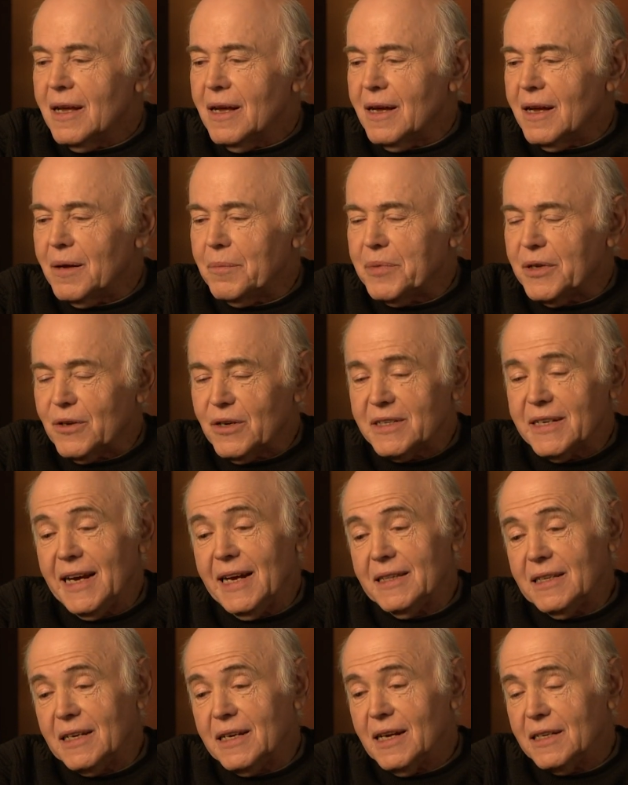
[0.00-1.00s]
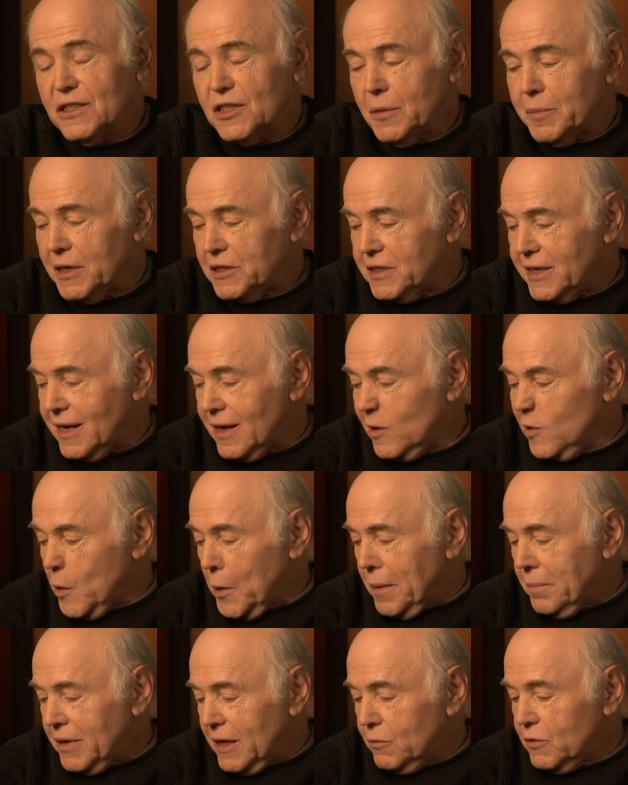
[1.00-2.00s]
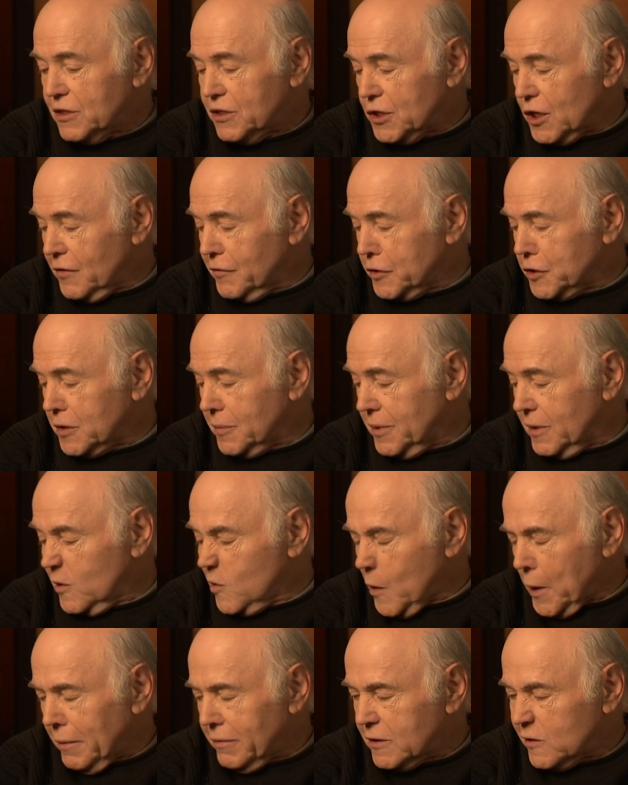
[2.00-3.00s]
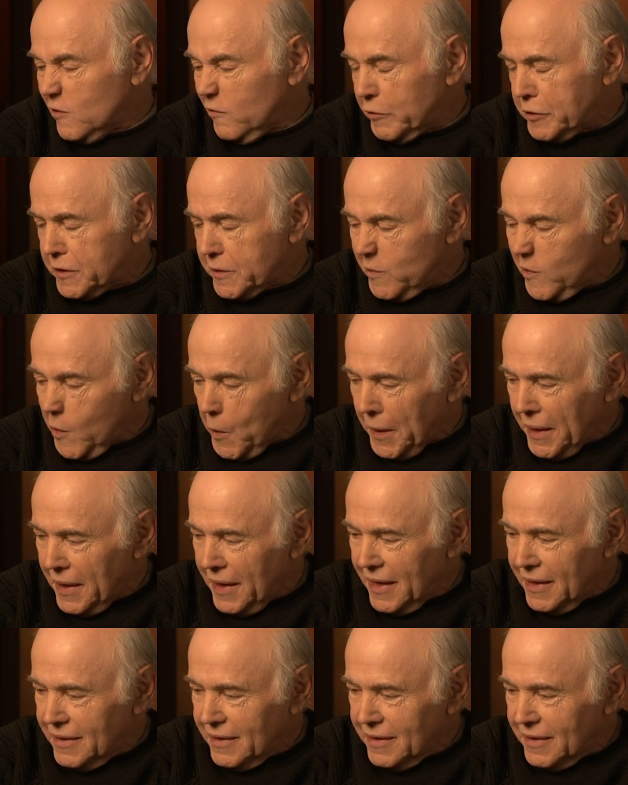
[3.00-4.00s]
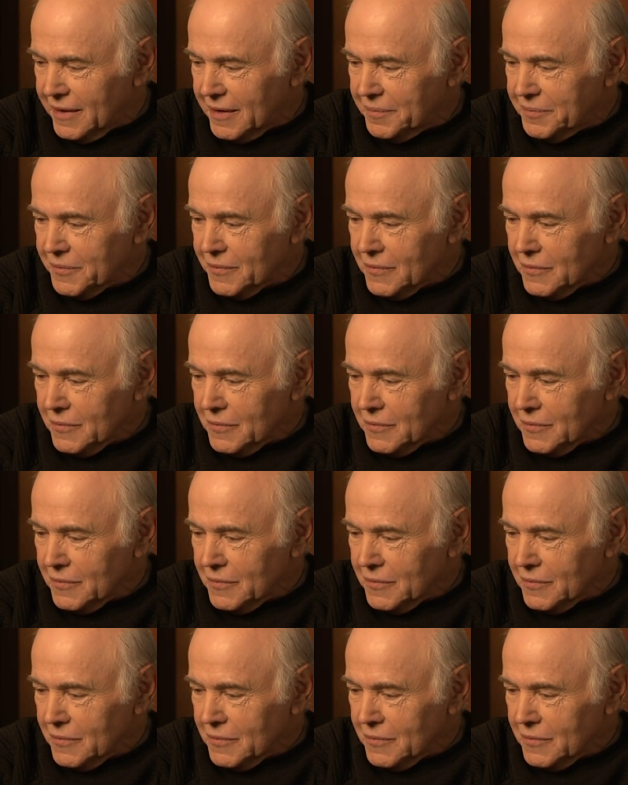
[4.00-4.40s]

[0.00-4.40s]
uh, because I had to cut so much out. But it was serviceable. It was serviceable, and uh,